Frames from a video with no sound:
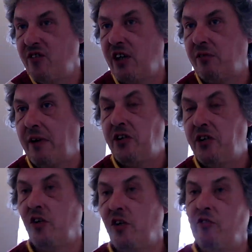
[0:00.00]
and we
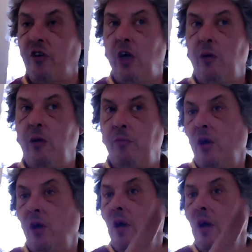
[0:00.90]
will have basically
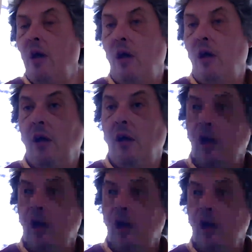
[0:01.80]
made most of the
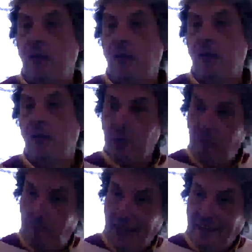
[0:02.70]
world
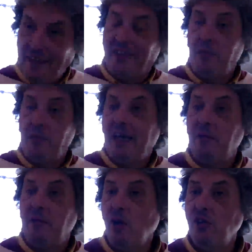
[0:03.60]
uninhabitable,
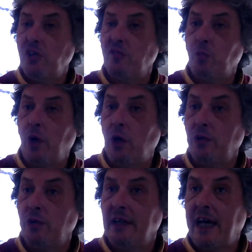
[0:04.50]

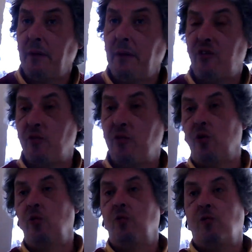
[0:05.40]
and
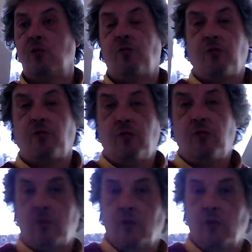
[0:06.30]
poisoned and stuff.